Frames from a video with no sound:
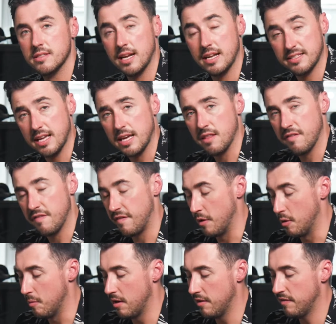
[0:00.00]
let's take the
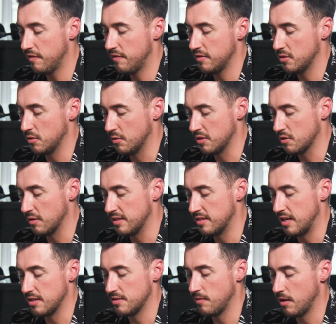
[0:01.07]
film off. It's always quite
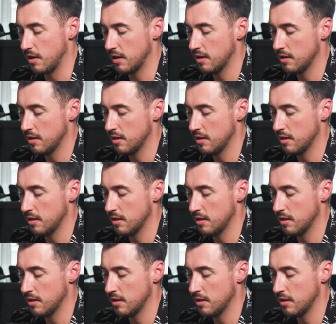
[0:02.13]
satisfying.